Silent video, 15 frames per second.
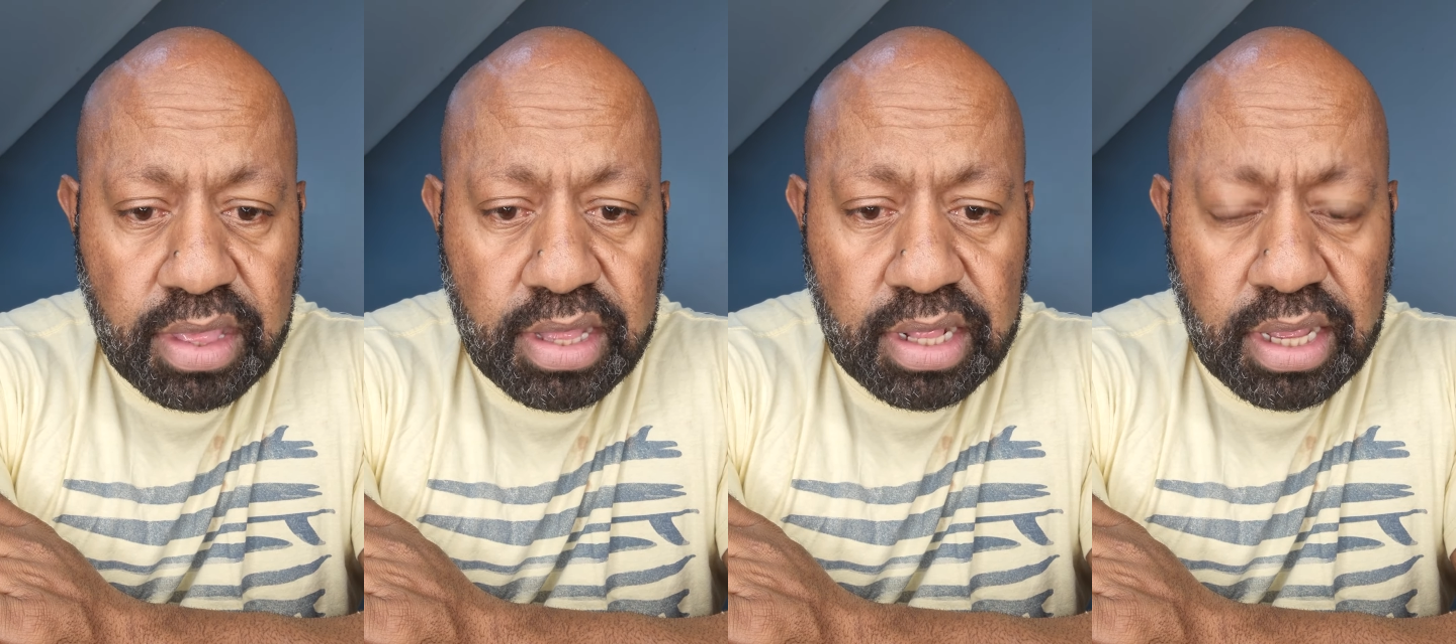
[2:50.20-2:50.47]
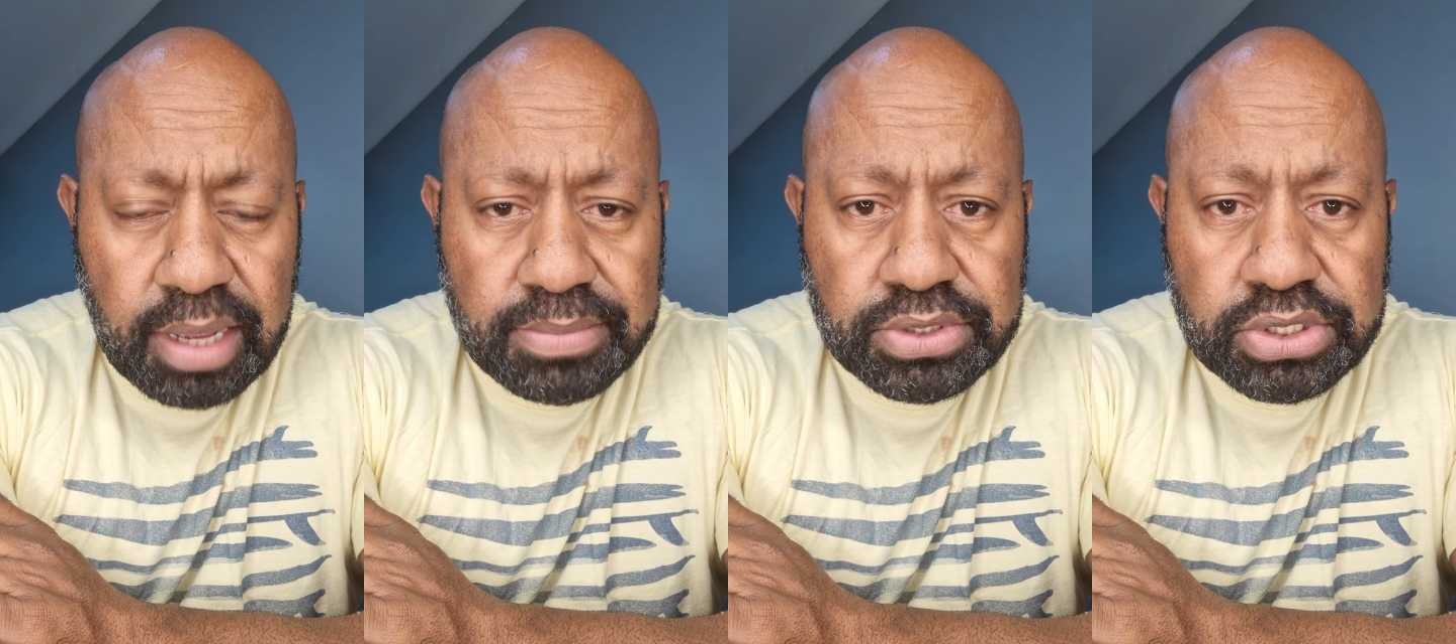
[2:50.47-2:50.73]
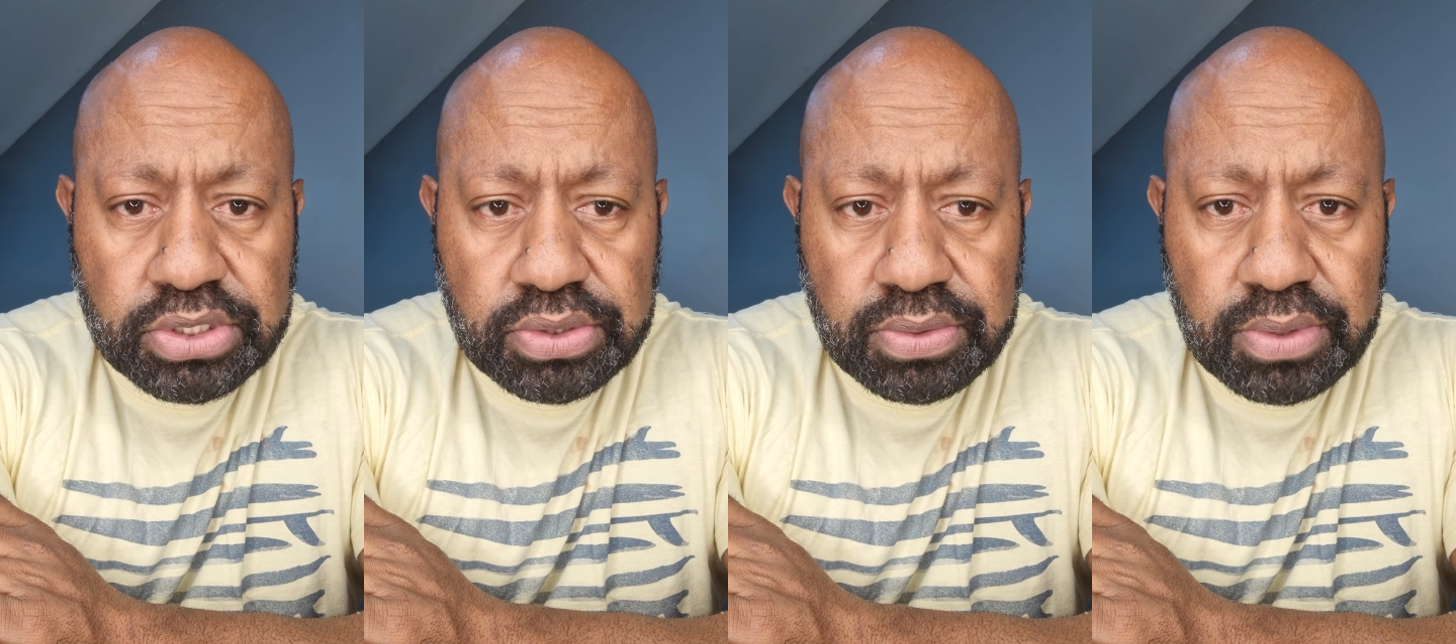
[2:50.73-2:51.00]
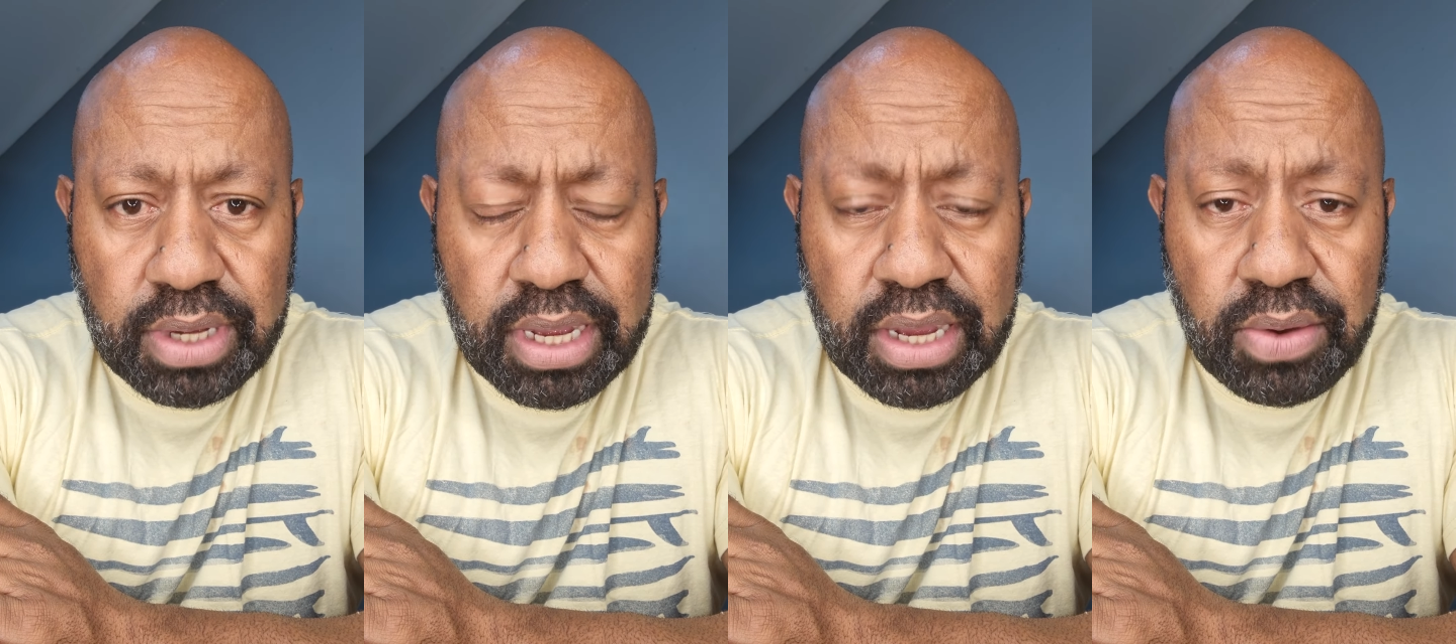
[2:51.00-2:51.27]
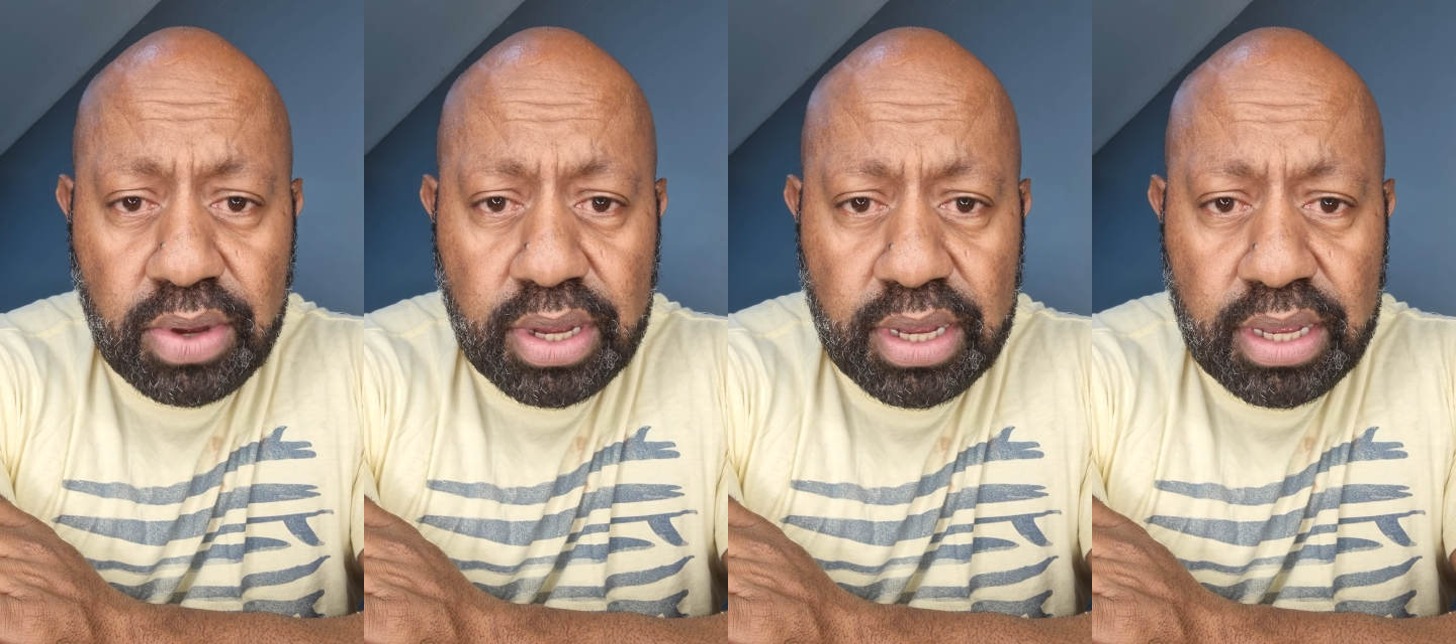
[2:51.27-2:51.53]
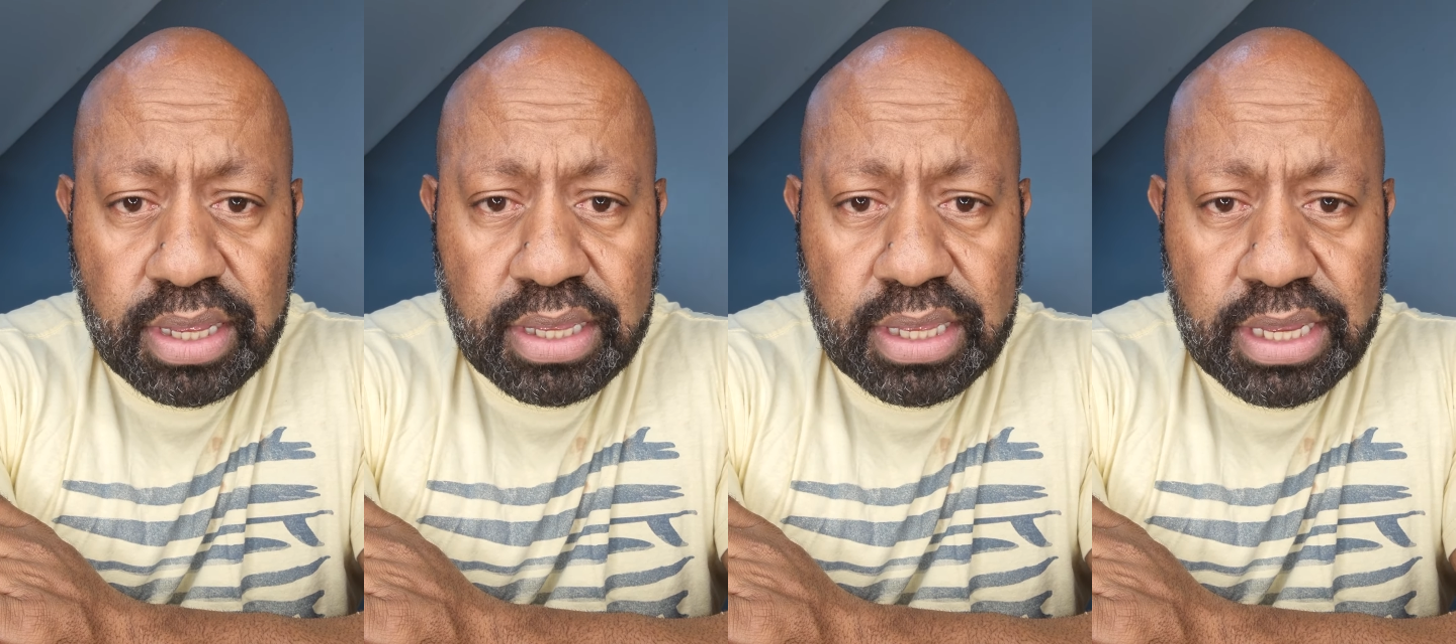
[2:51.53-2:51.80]
it comes to
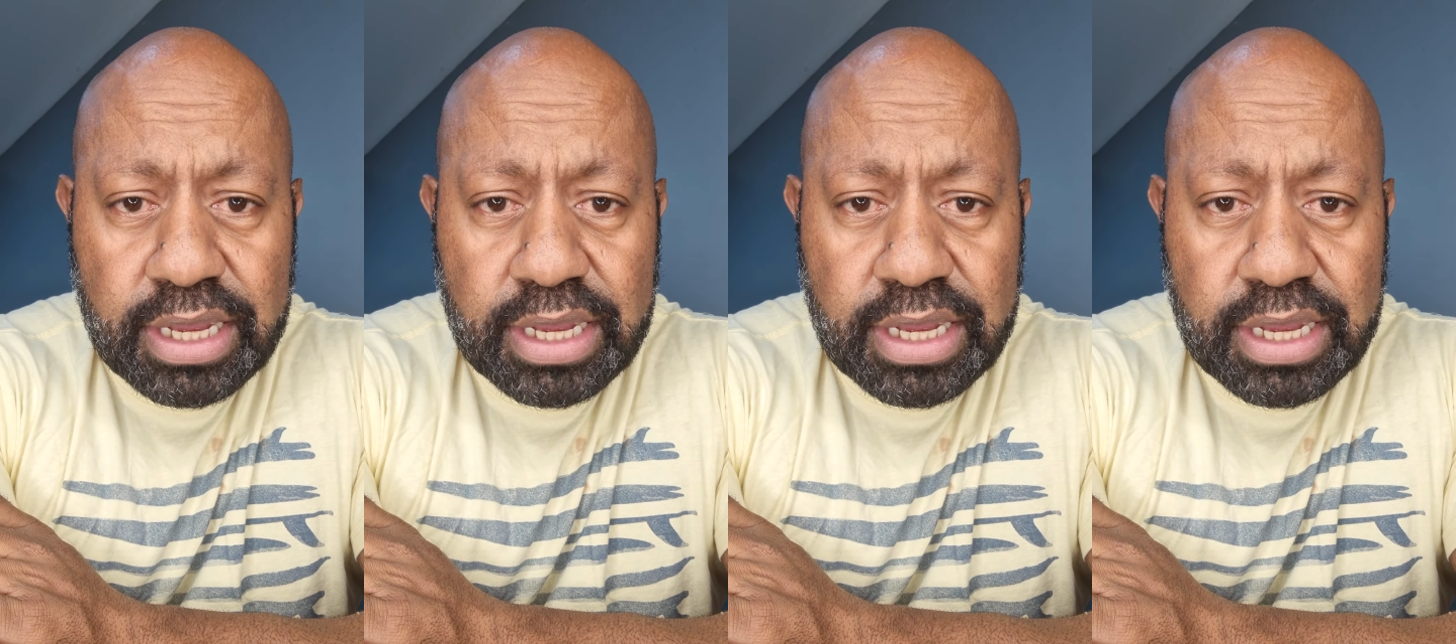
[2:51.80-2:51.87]
our